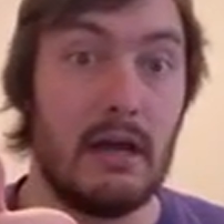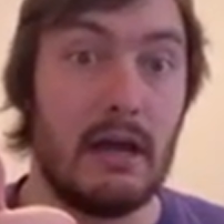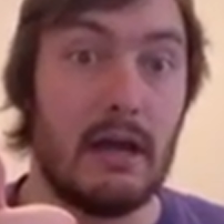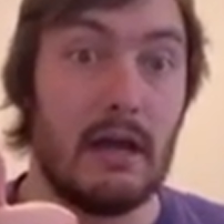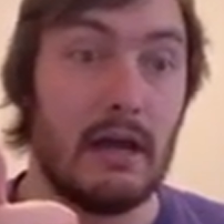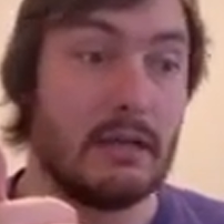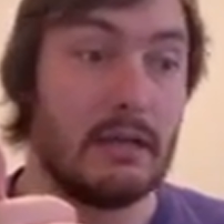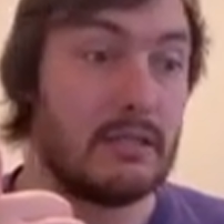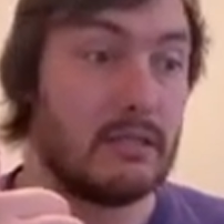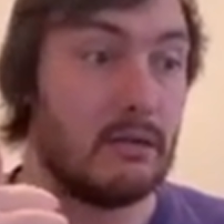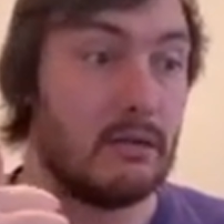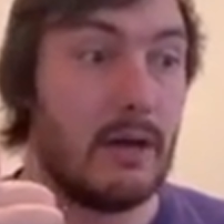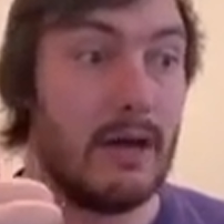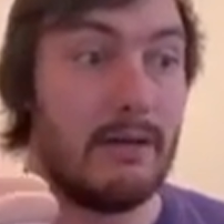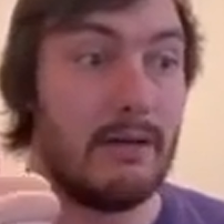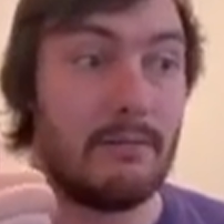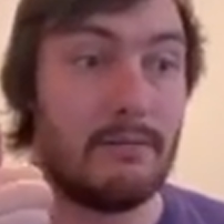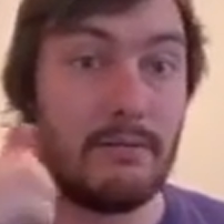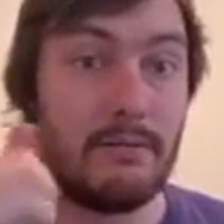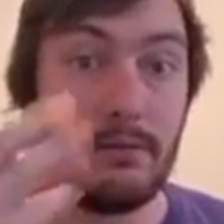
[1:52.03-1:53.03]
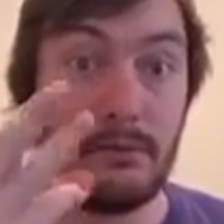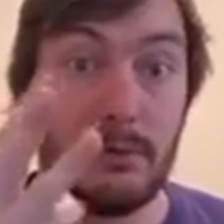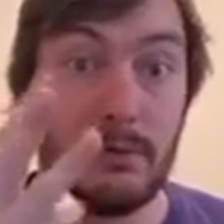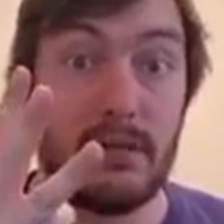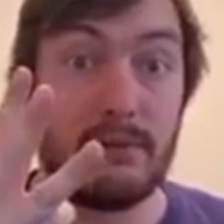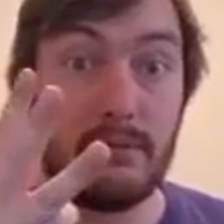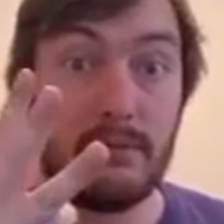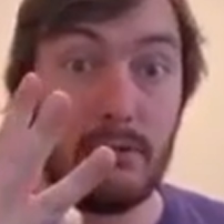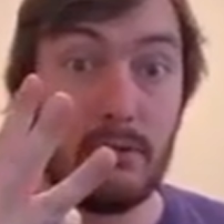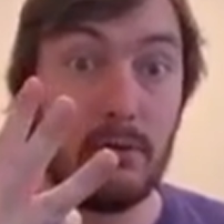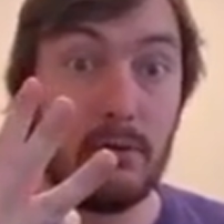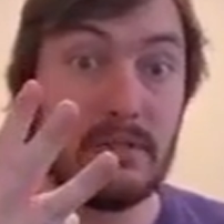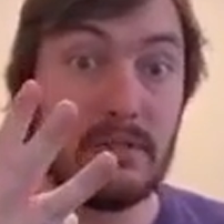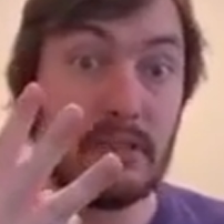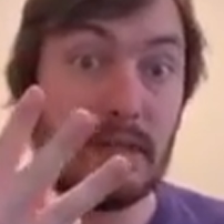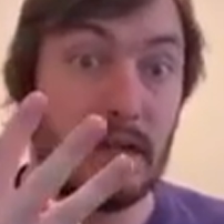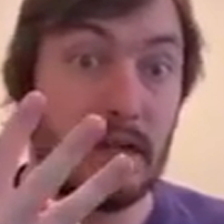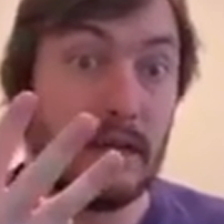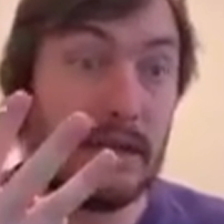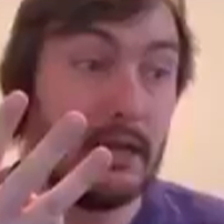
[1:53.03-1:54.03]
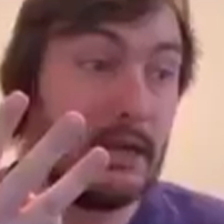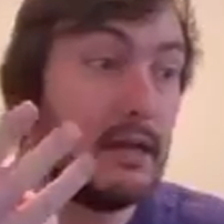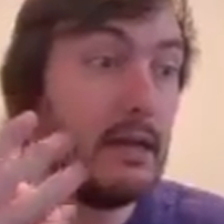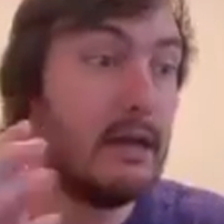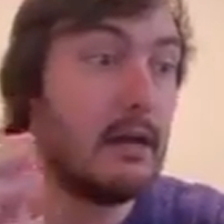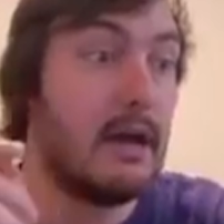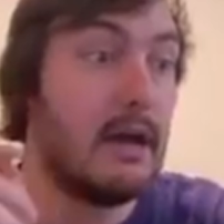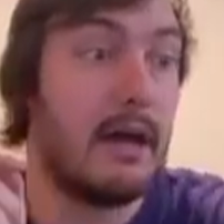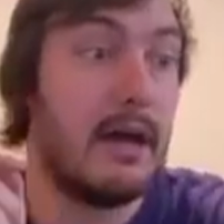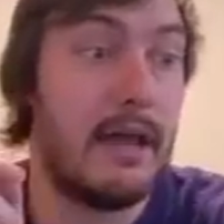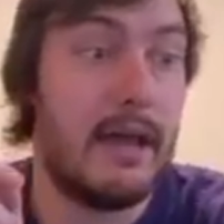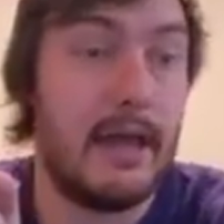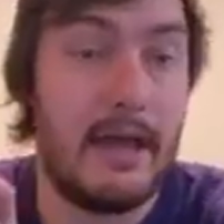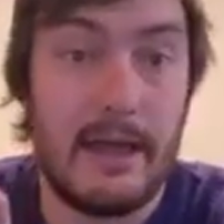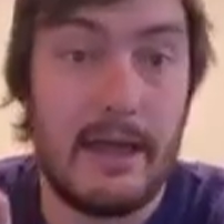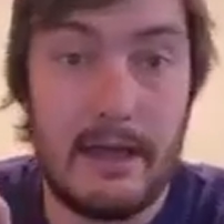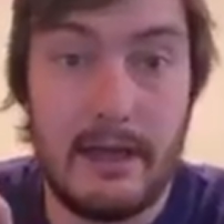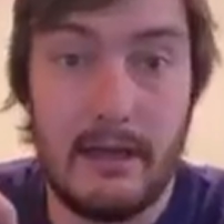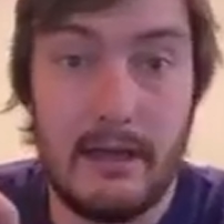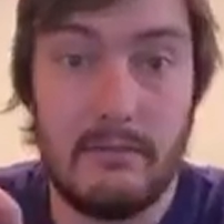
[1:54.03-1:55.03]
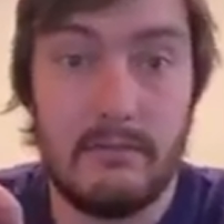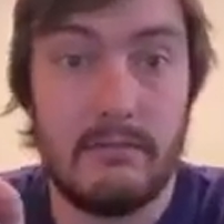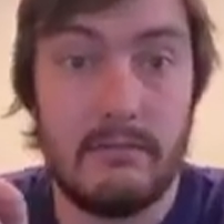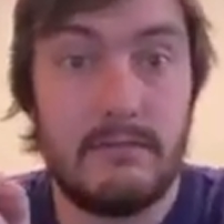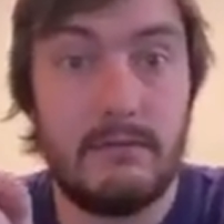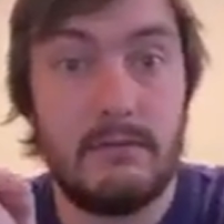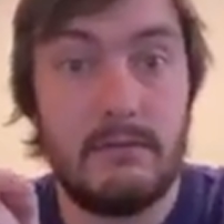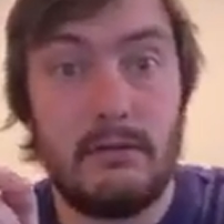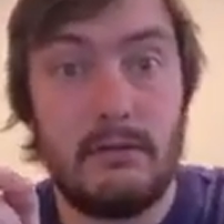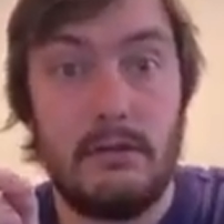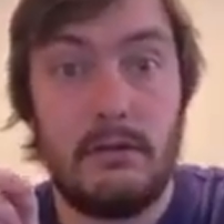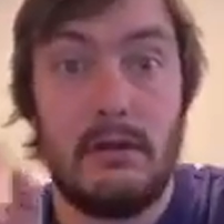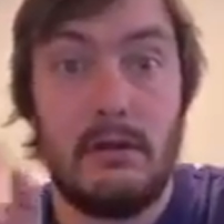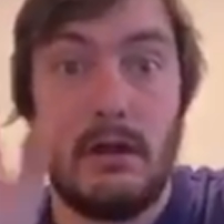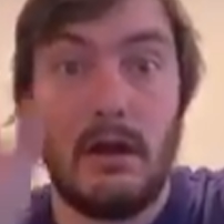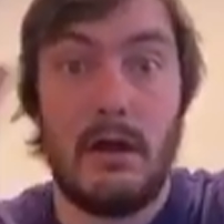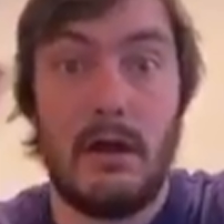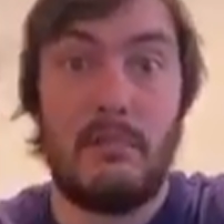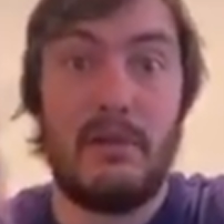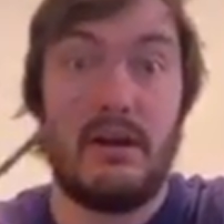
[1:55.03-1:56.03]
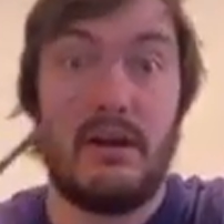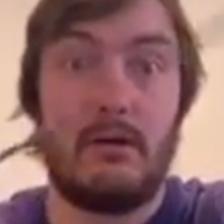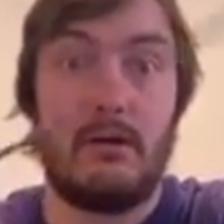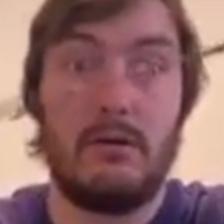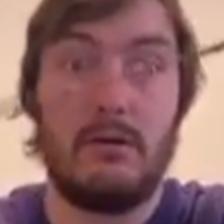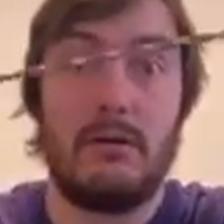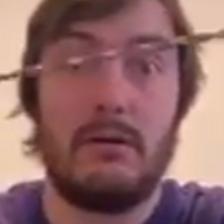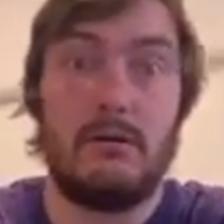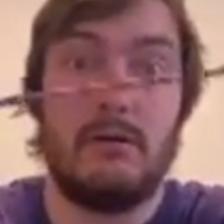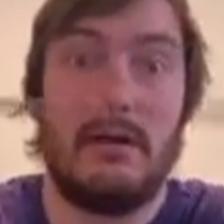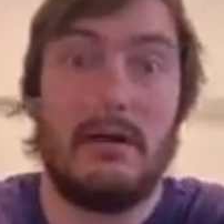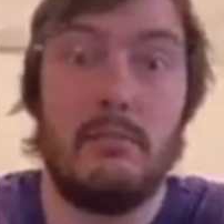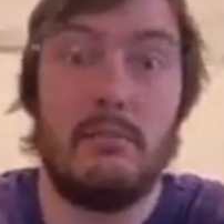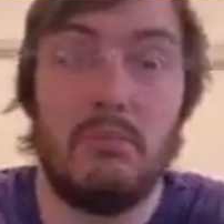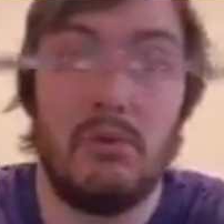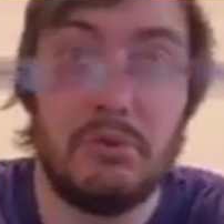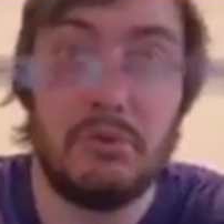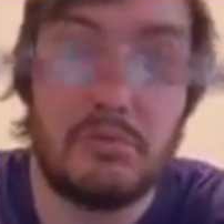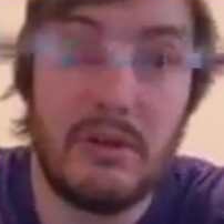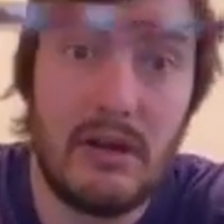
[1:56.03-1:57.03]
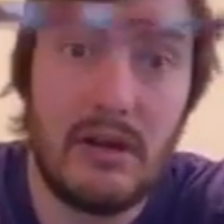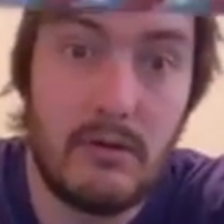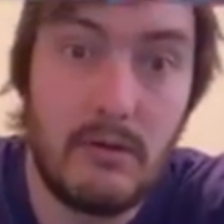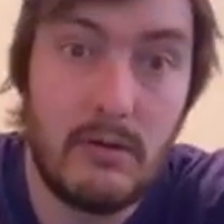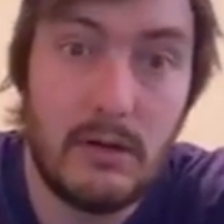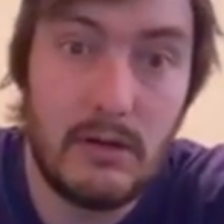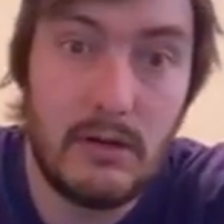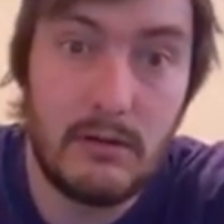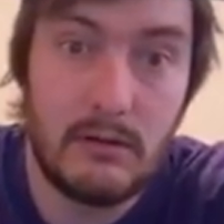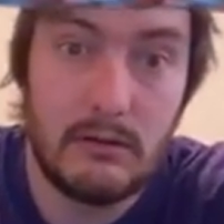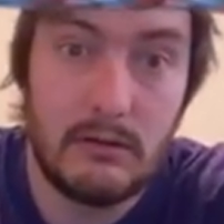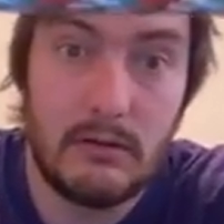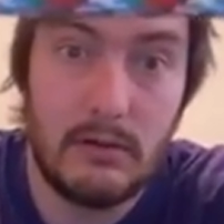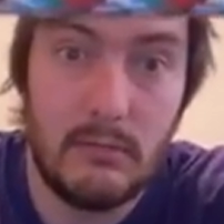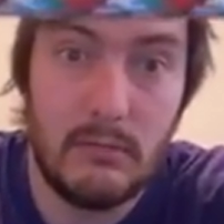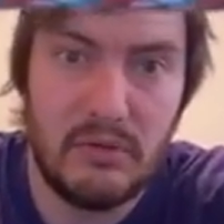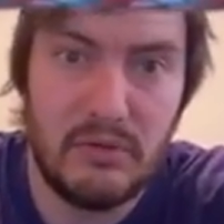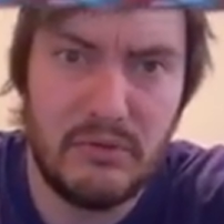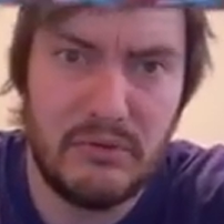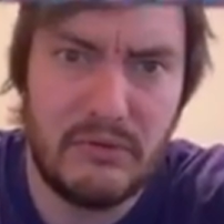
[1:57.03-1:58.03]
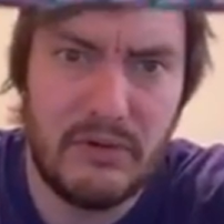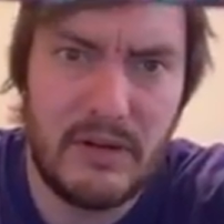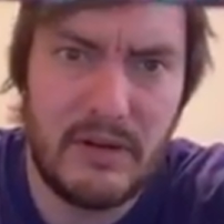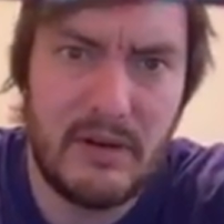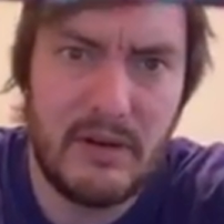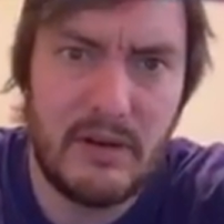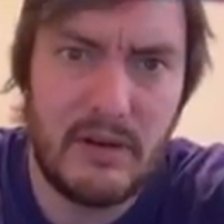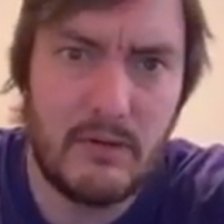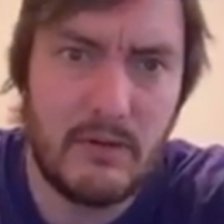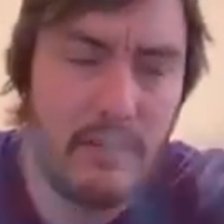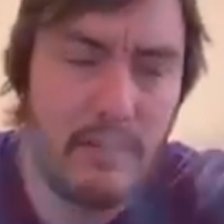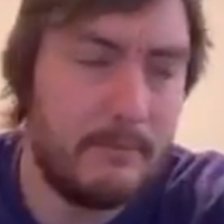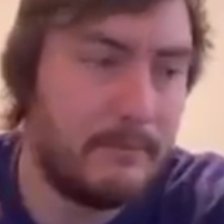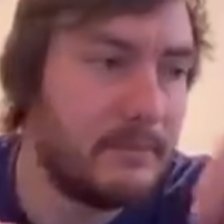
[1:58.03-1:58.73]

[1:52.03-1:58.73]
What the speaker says: So I have 3 different ropes today. I have a paracord, a blue paracord, a blue and red paracord.